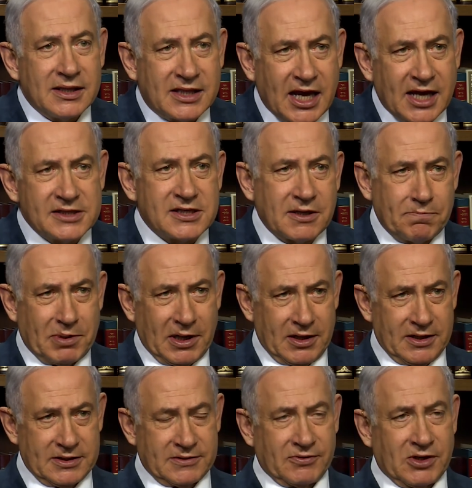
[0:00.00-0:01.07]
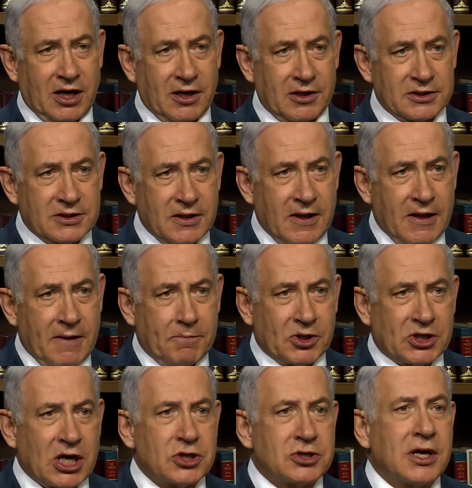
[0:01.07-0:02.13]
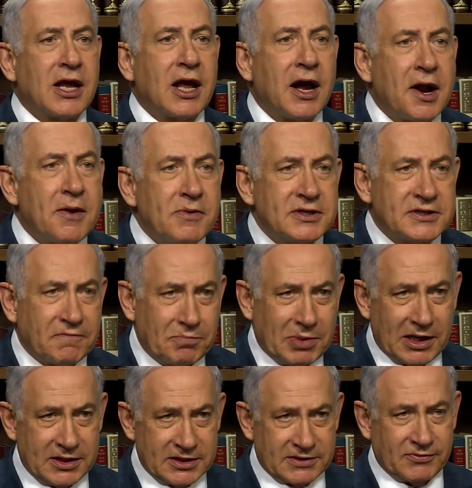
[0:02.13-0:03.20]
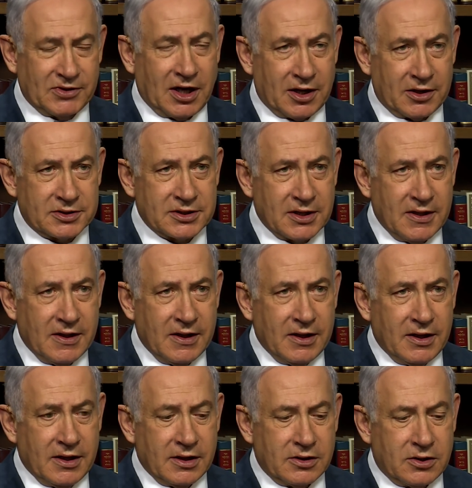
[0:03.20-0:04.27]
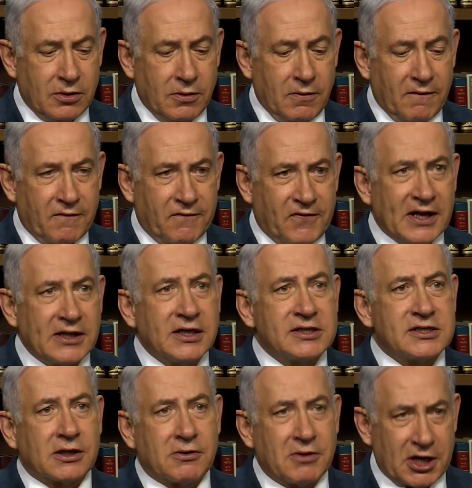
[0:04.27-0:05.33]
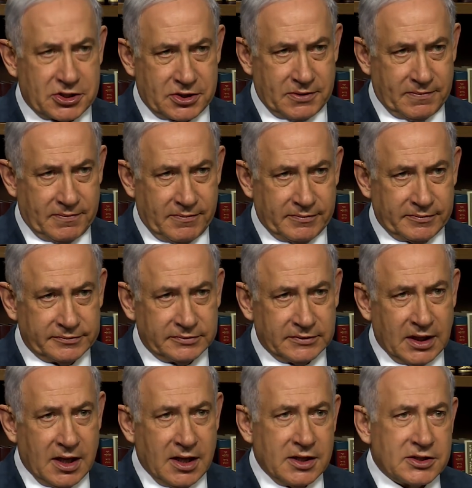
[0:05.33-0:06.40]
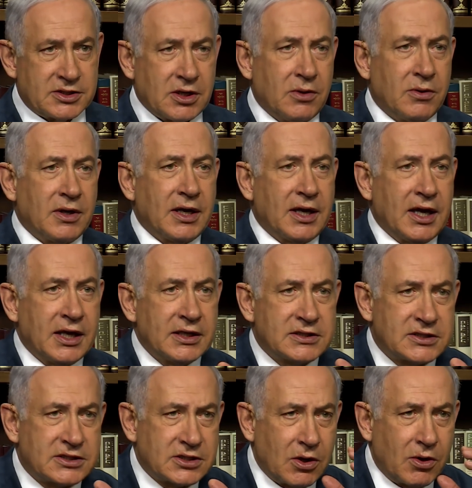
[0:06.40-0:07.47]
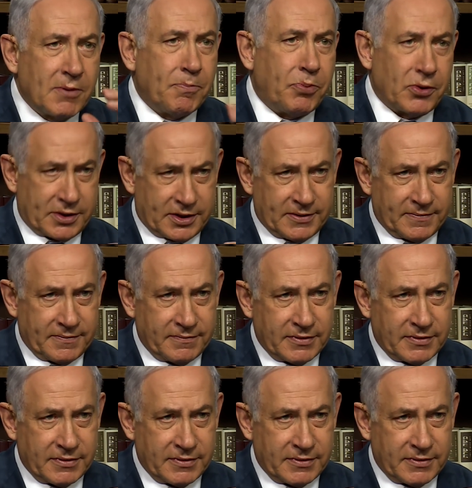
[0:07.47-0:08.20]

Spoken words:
tens of billions of dollars, potentially hundreds of billions of dollars, to fund its aggression. So it's so important